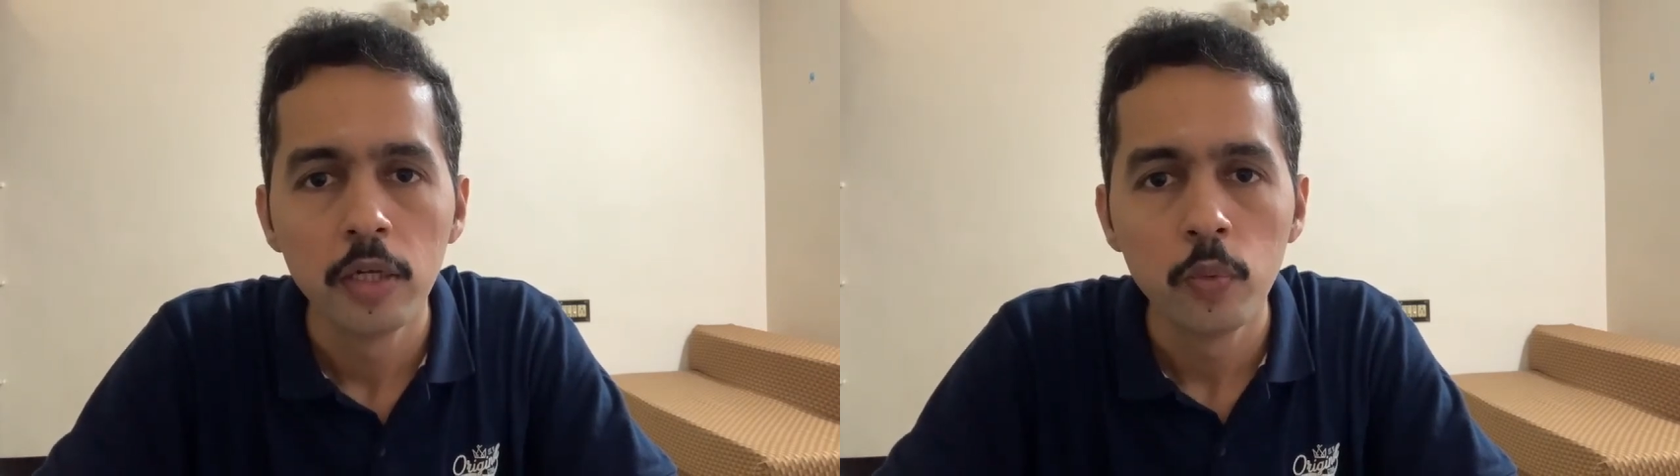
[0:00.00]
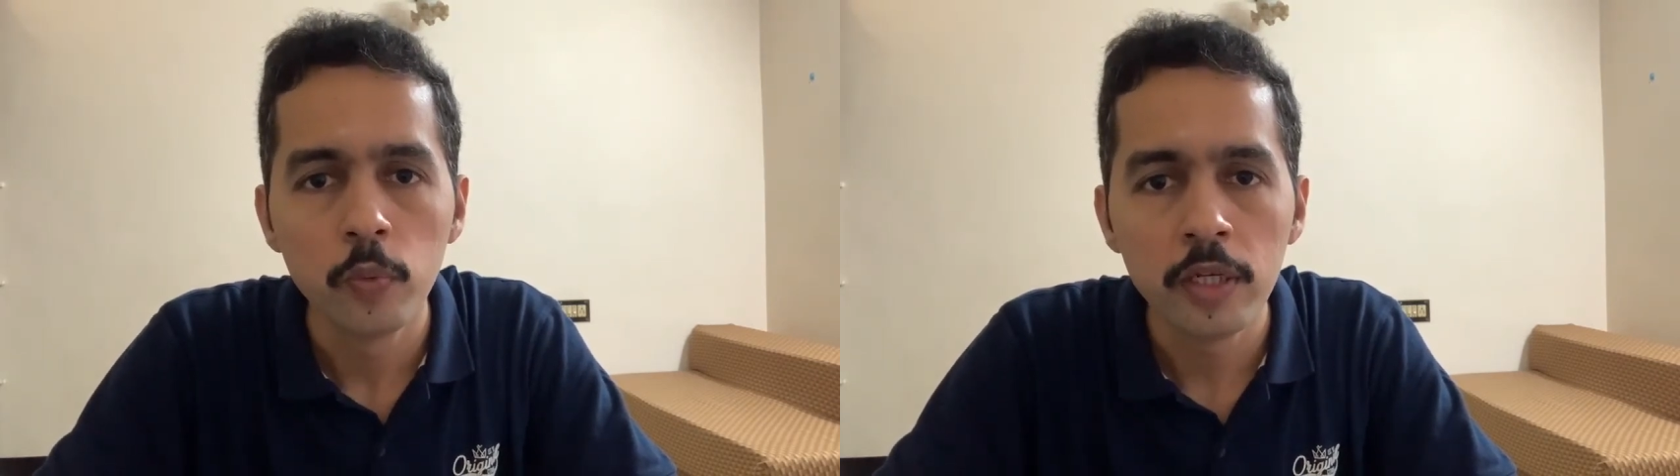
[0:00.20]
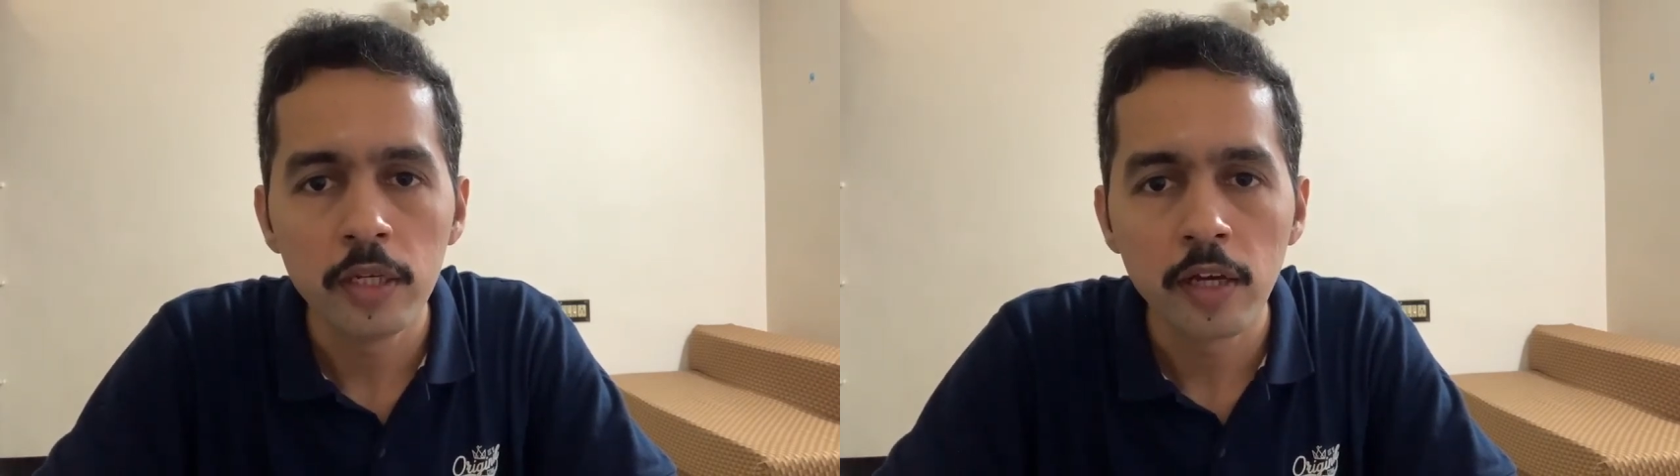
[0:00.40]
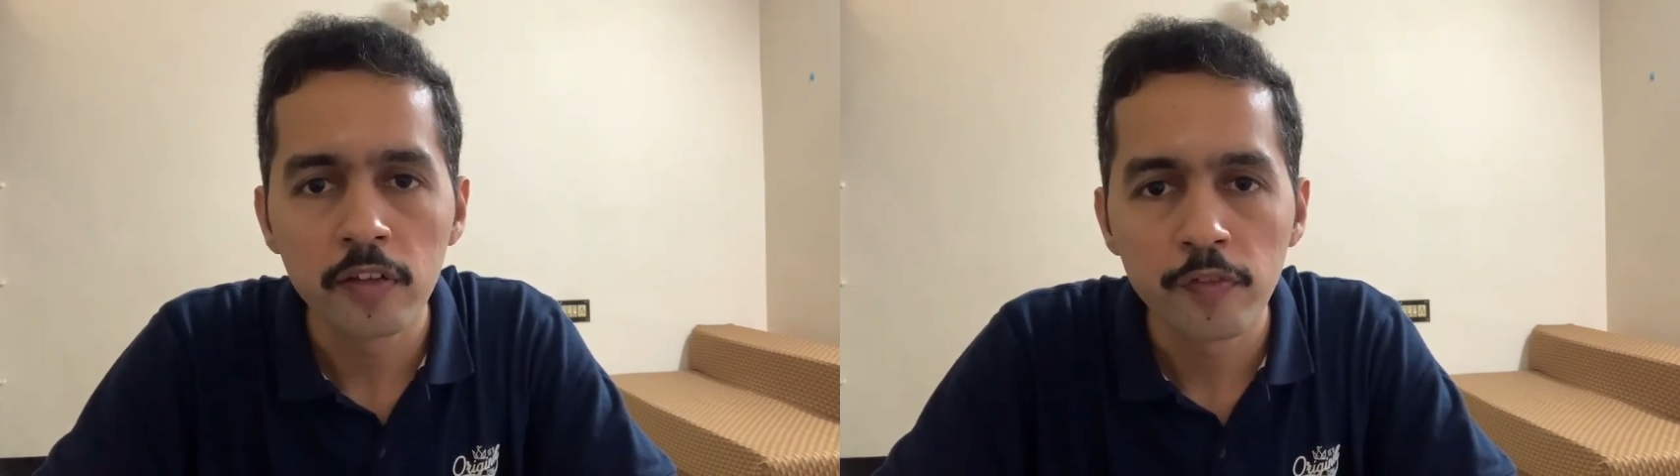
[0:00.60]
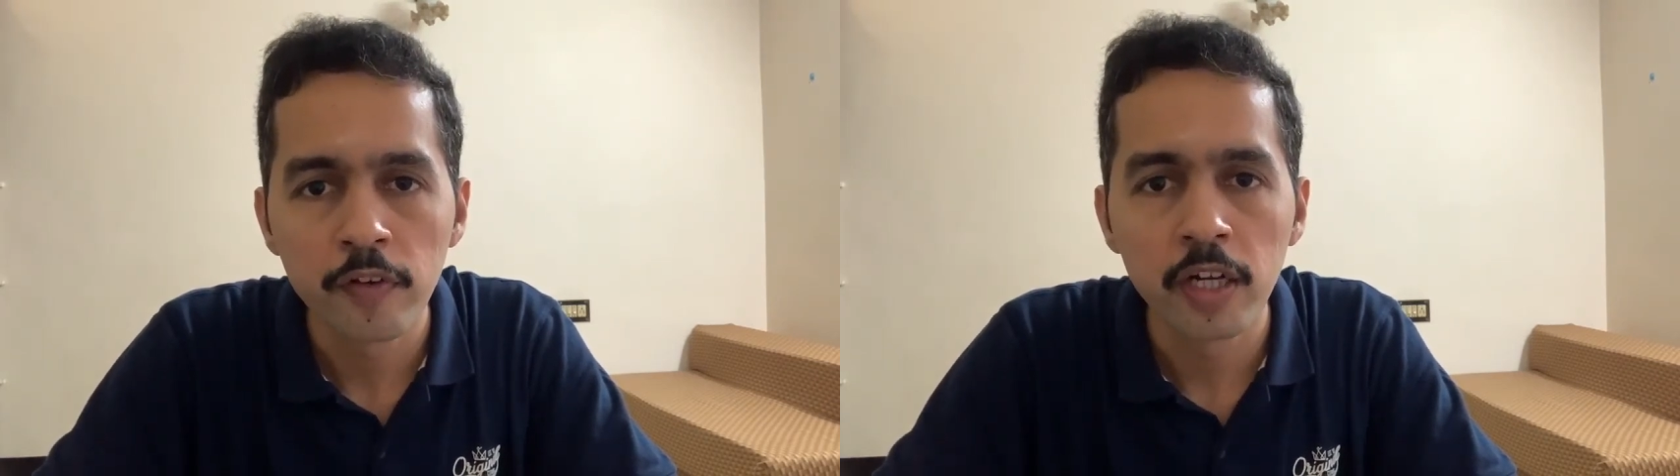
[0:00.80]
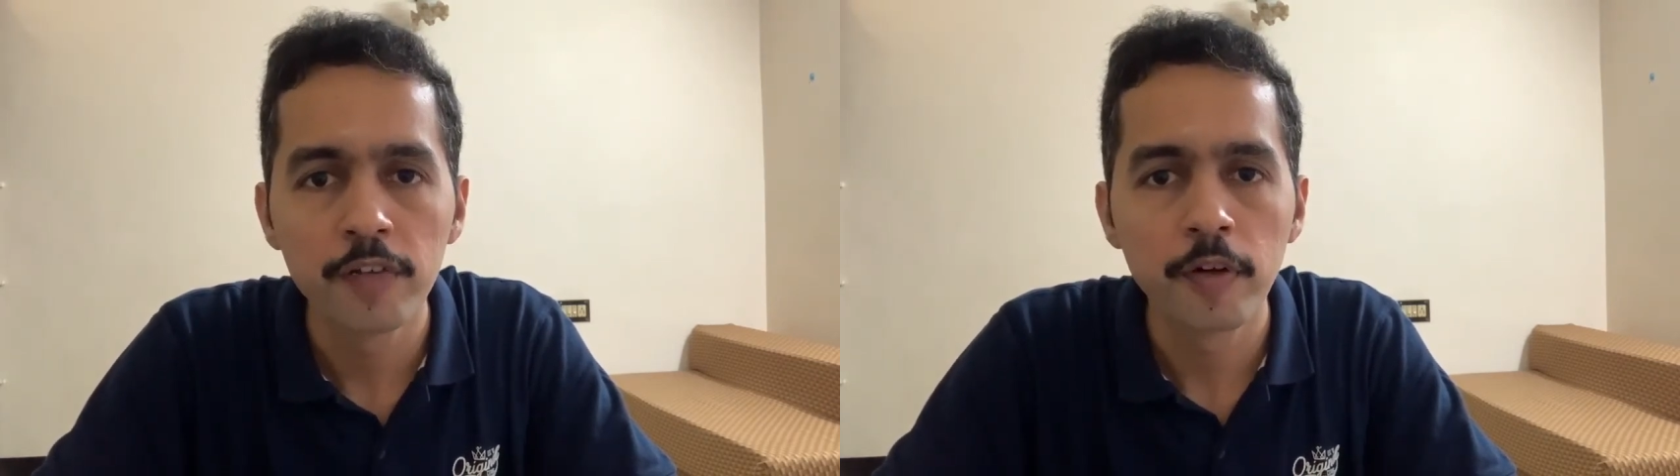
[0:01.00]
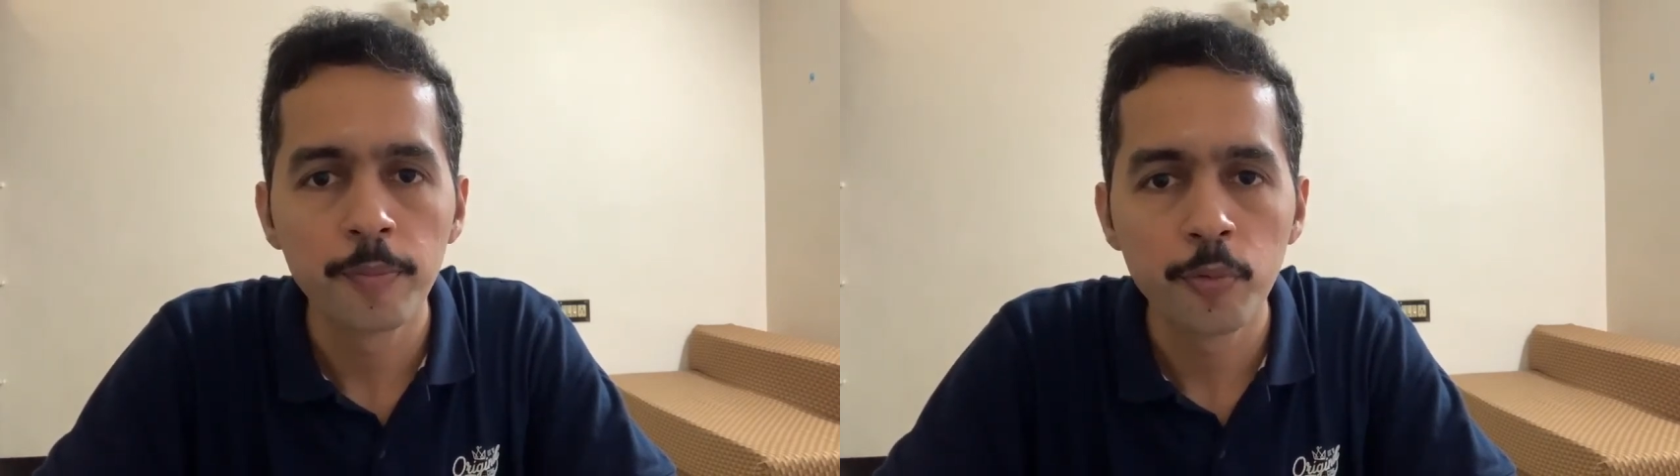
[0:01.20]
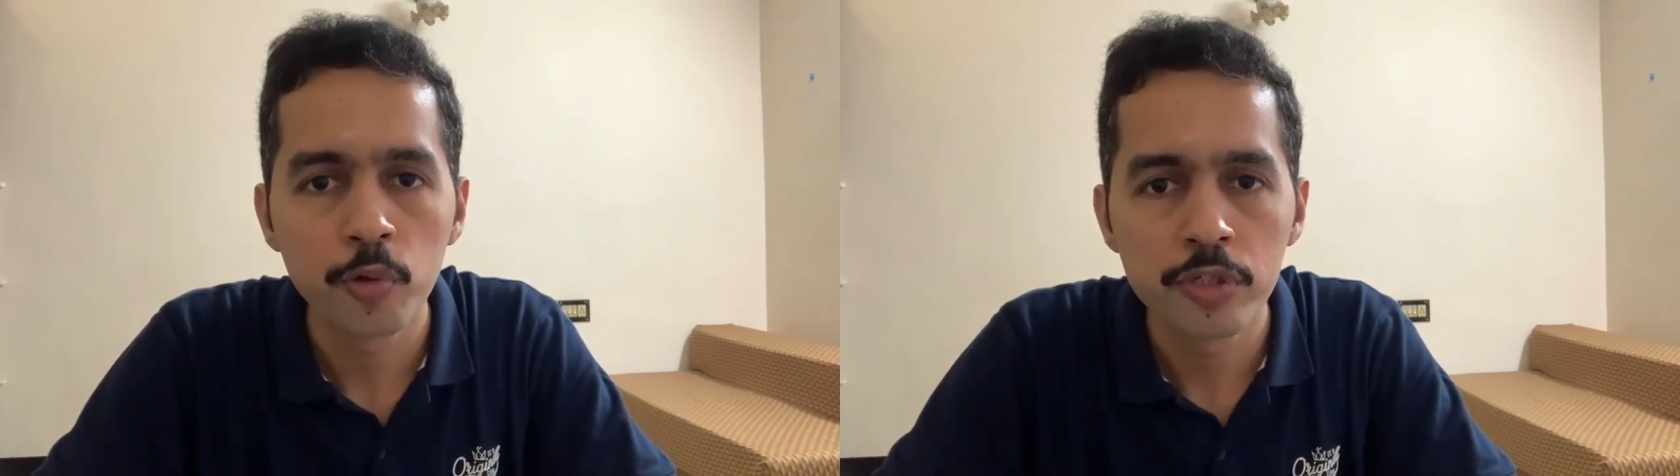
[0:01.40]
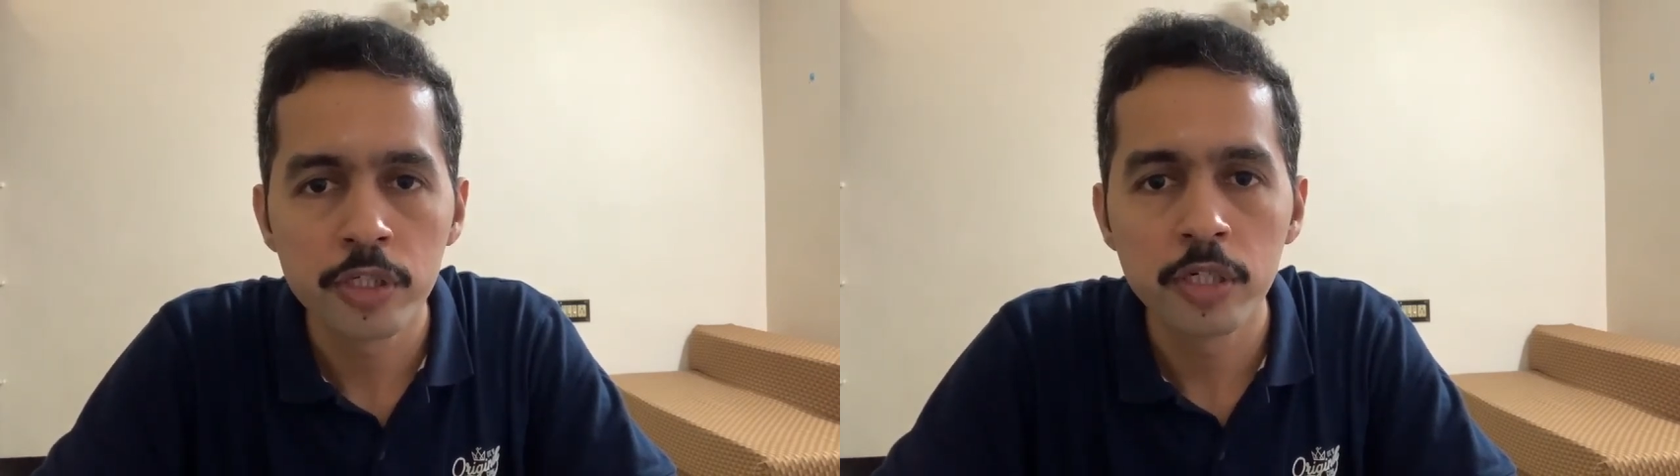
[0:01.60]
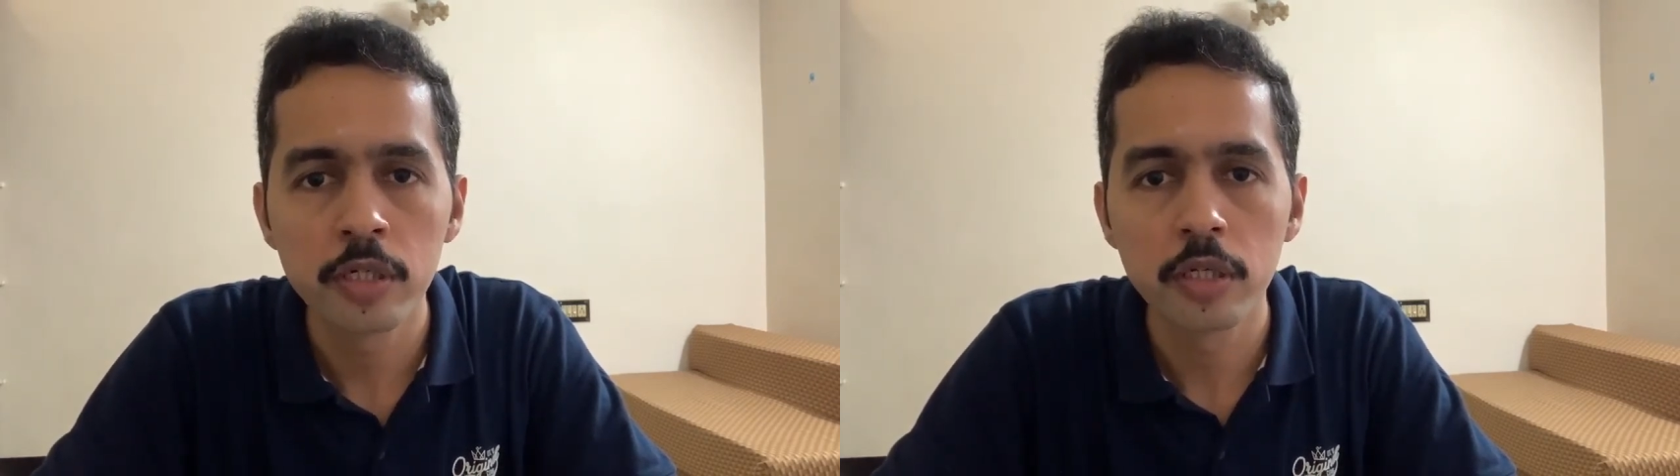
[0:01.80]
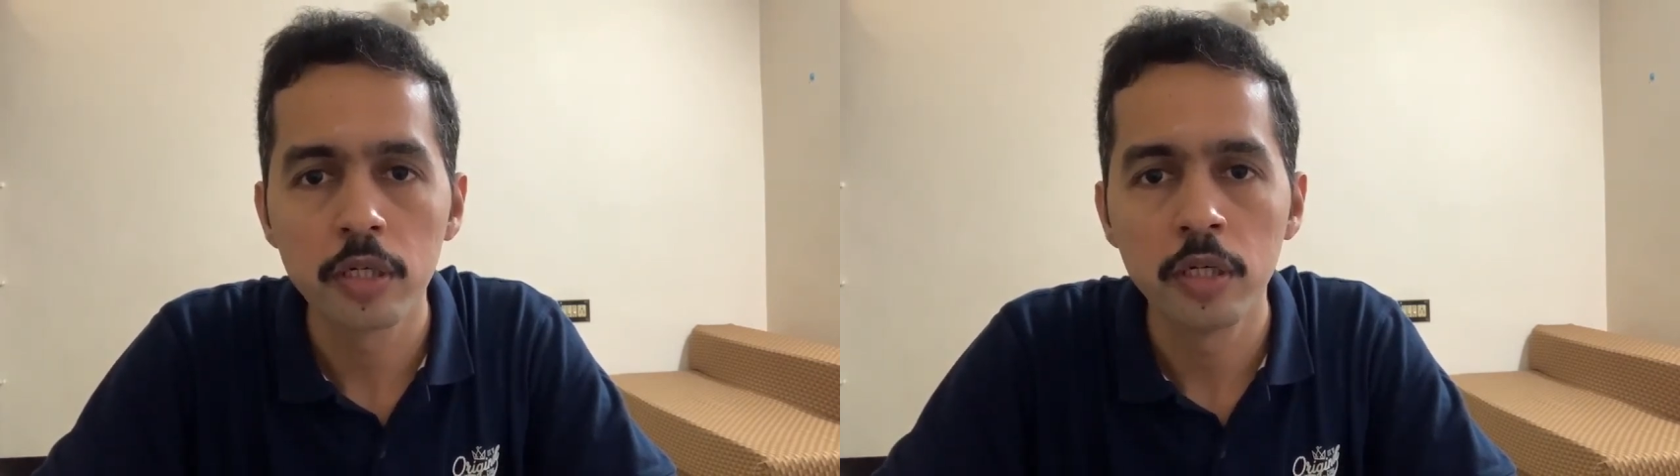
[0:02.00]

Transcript: we as a fund have approached it